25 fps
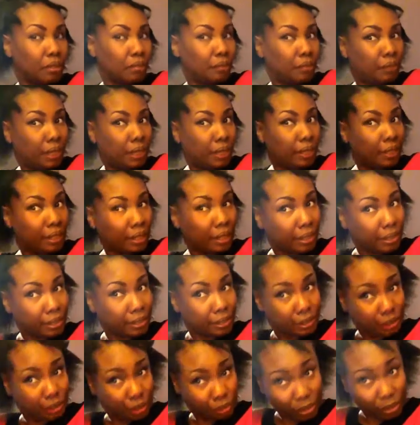flat iron it
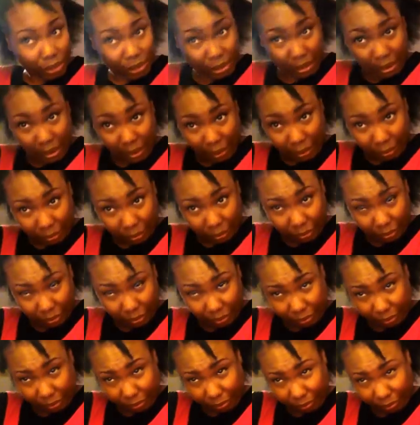to stretch it out
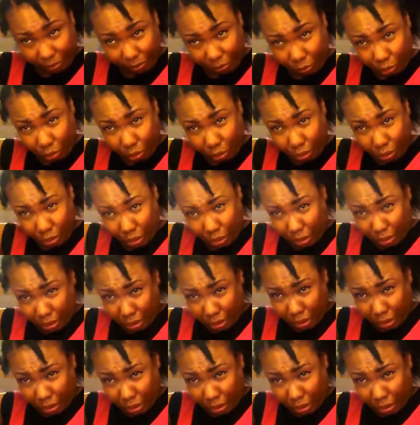more,